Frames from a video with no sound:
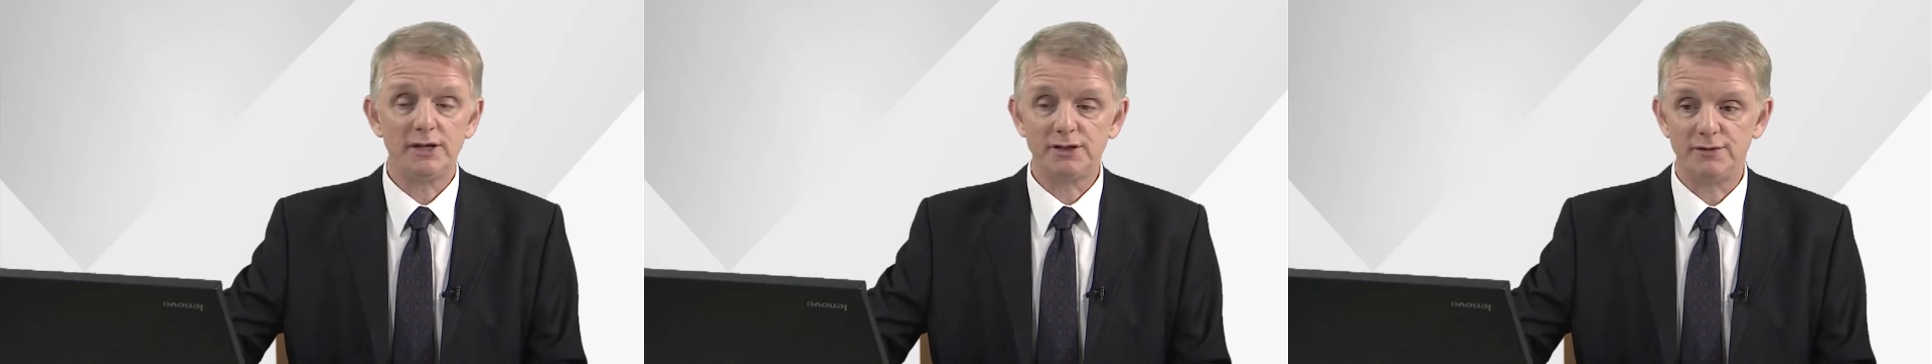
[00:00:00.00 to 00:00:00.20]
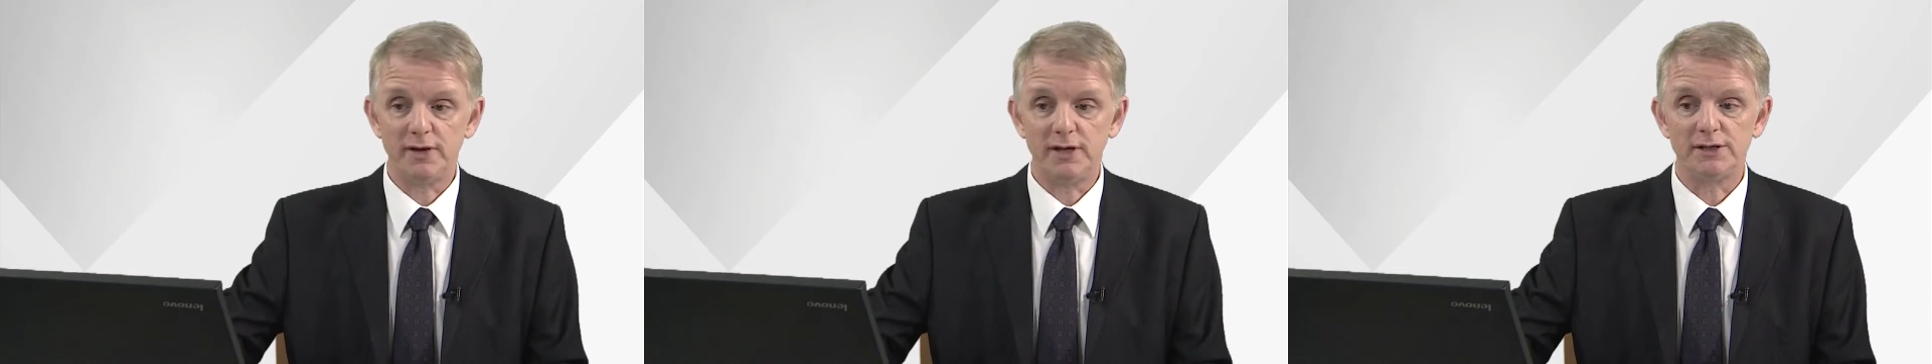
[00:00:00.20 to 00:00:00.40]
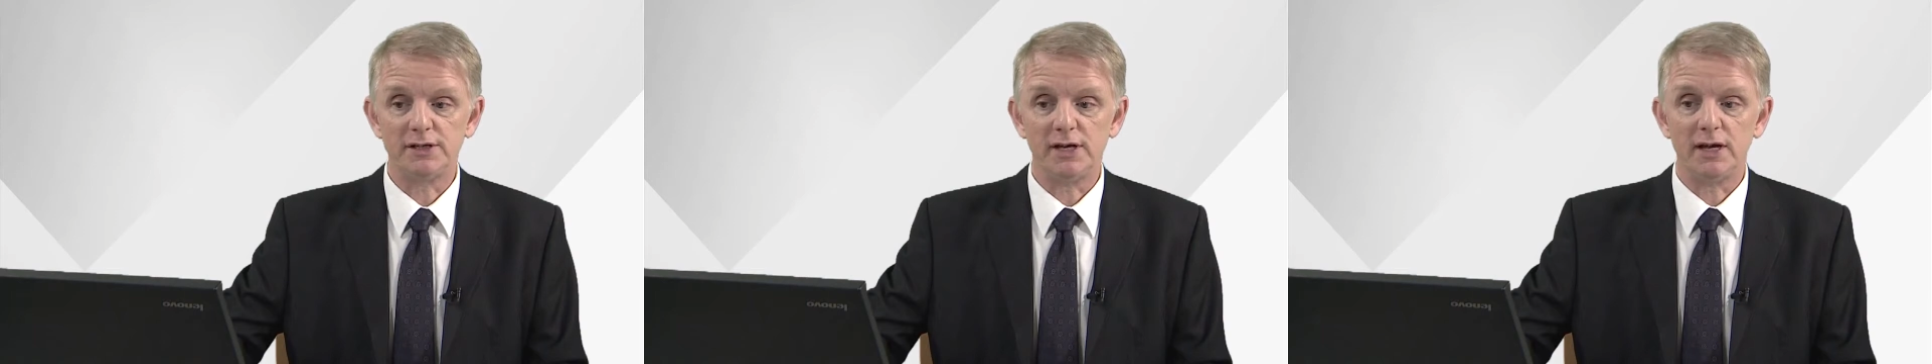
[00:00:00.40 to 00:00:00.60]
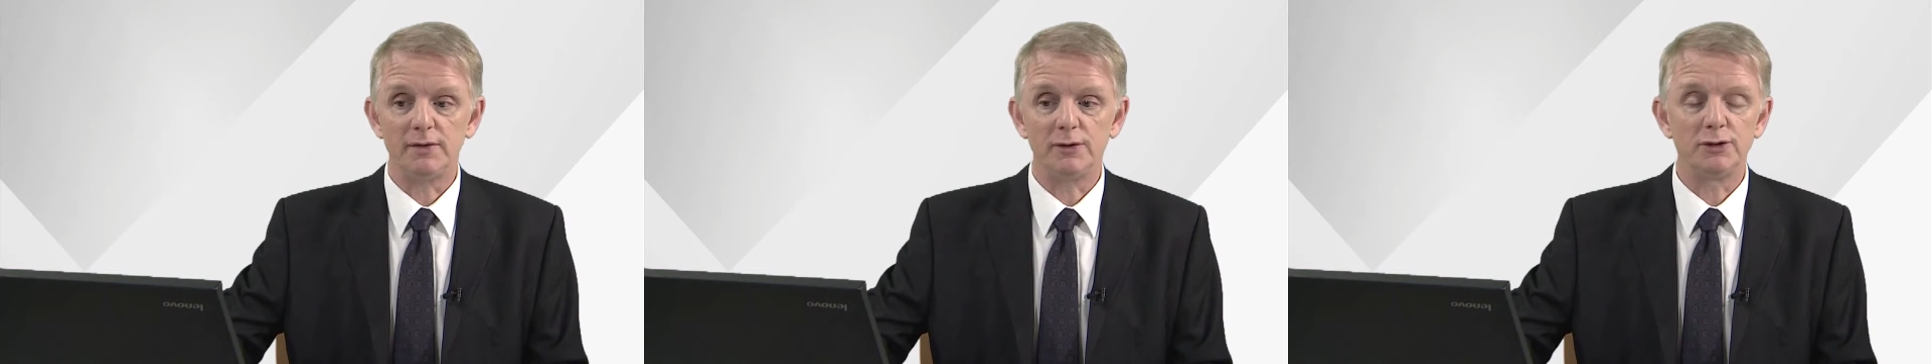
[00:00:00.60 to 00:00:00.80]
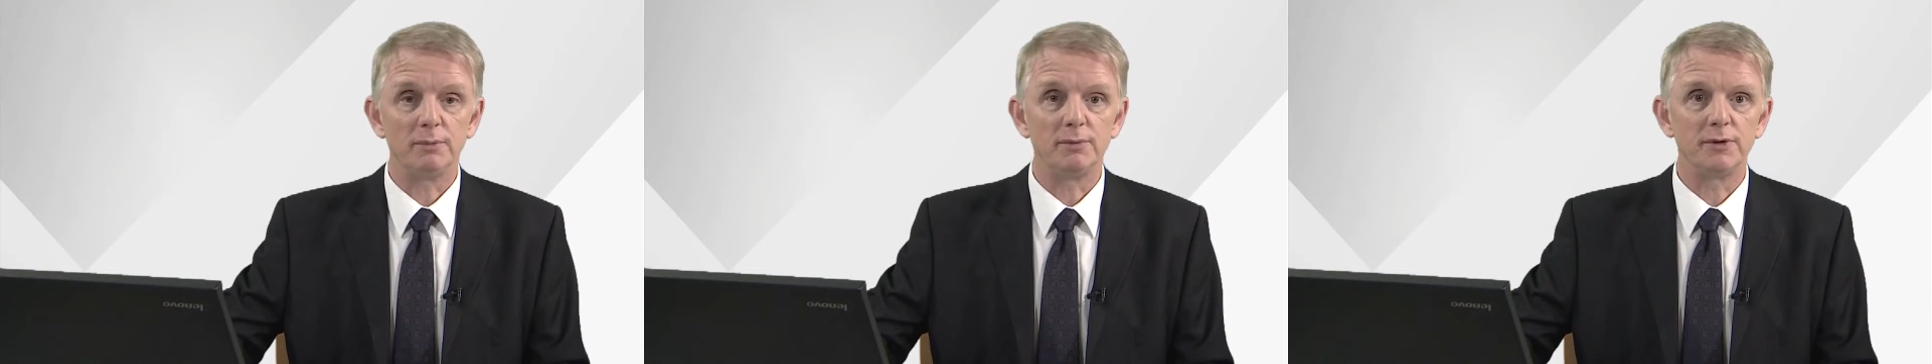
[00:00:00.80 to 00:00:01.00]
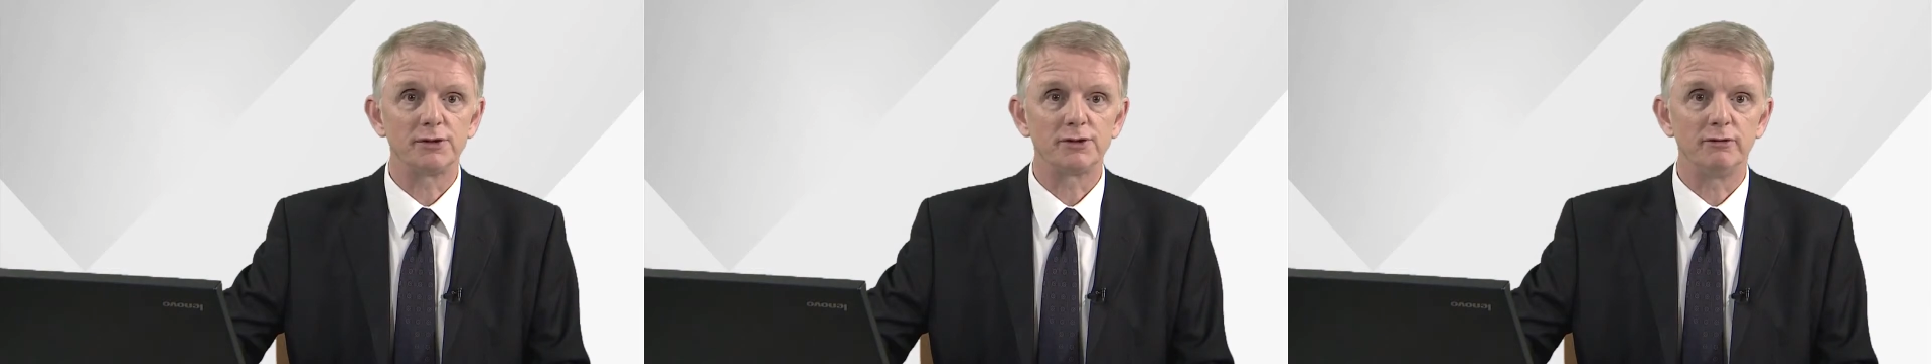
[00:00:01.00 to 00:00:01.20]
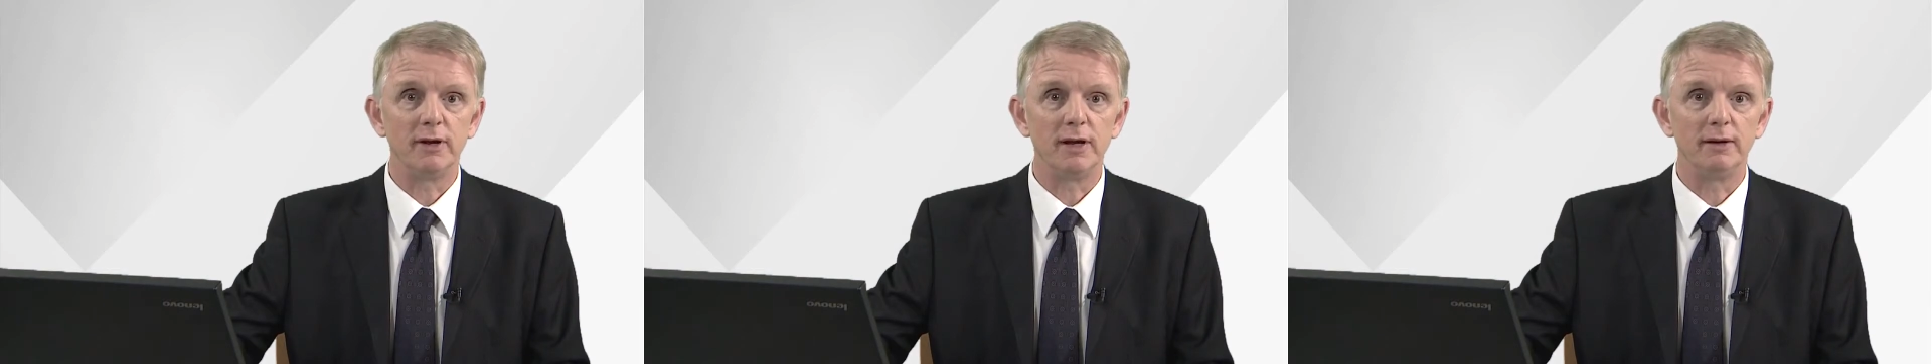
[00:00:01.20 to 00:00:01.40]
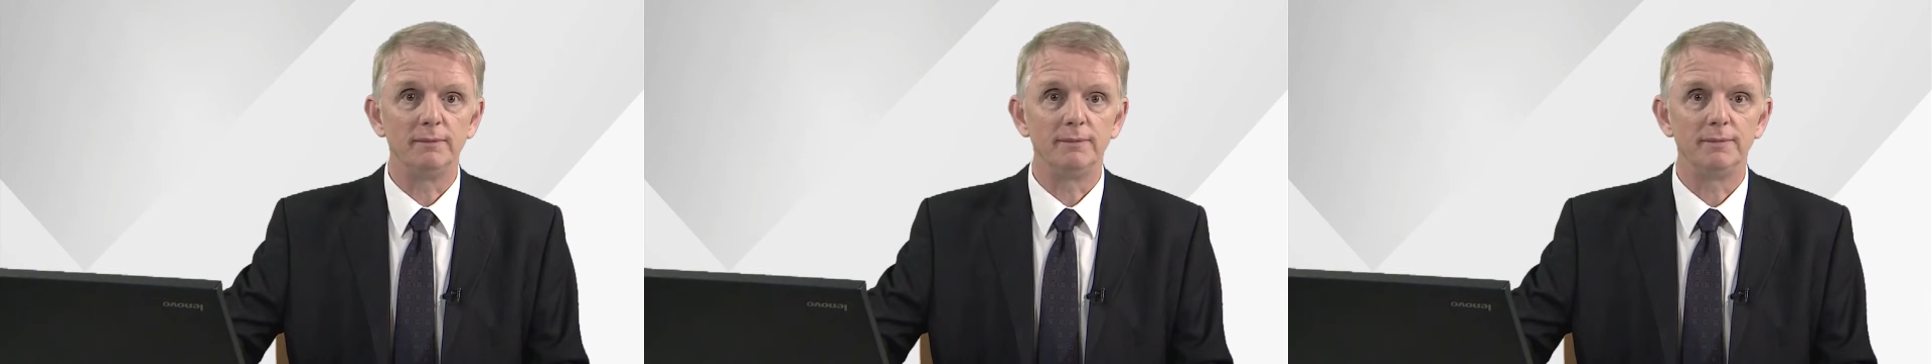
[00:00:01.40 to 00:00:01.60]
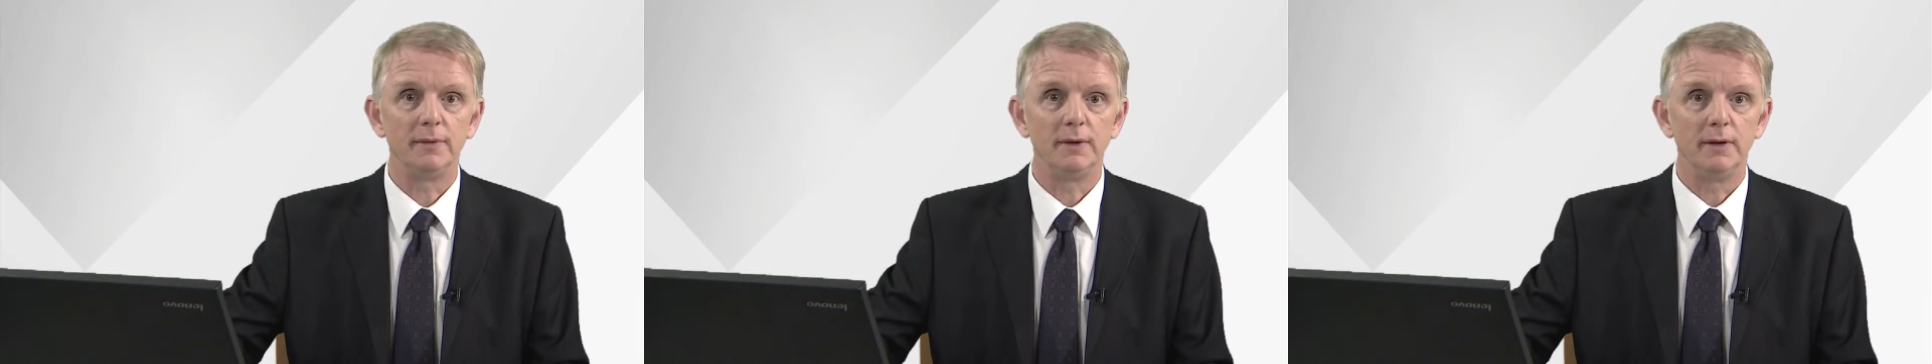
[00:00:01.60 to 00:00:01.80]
SVC at the top of the screen.